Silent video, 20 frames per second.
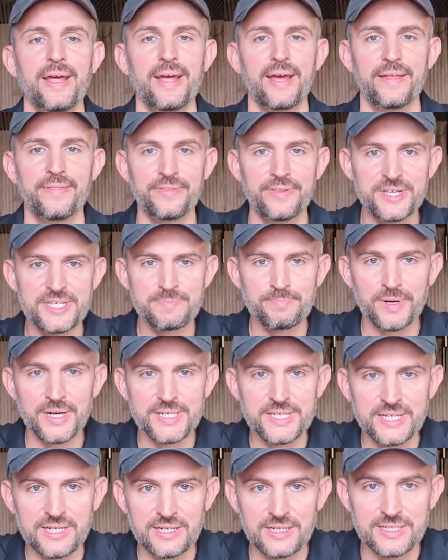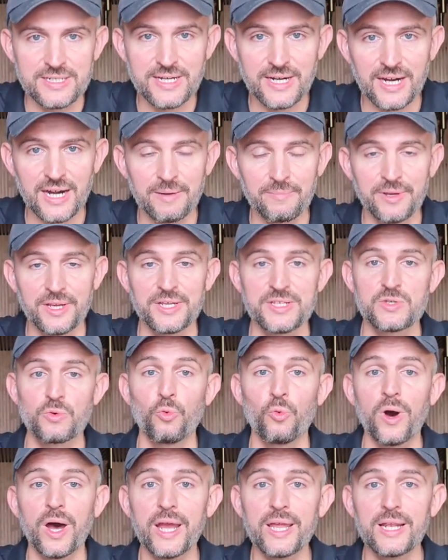And this particular term is
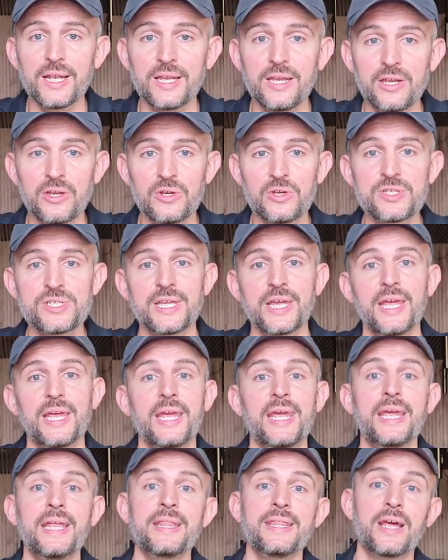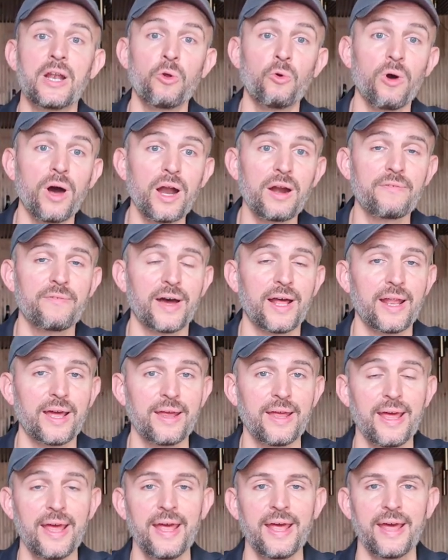widely used in the Loire
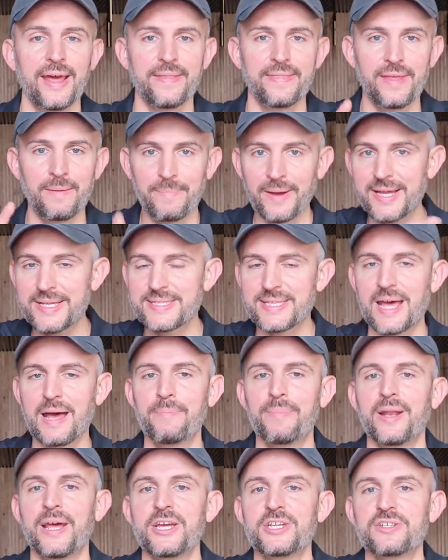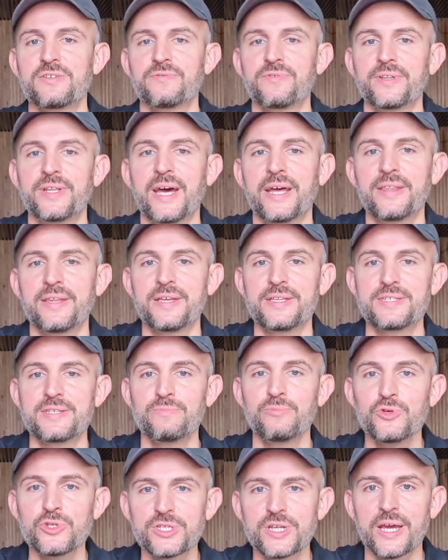Valley, and the best appellation for that is
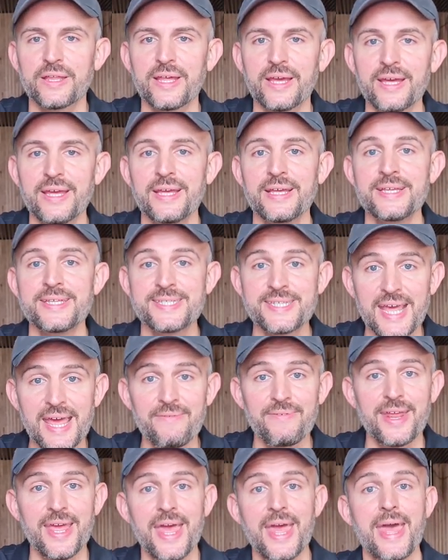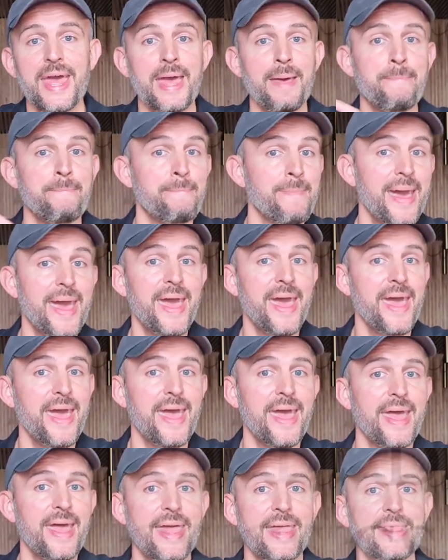Muscadet, Sèvres et
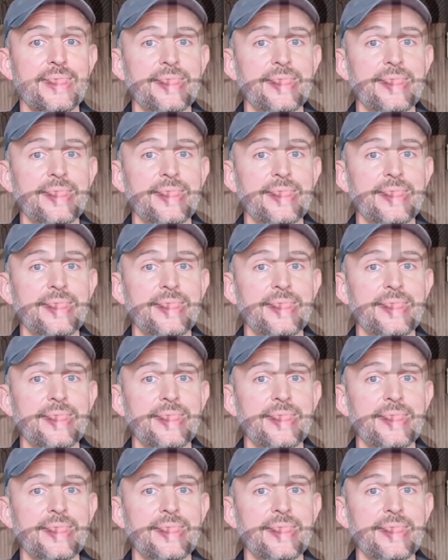Maine.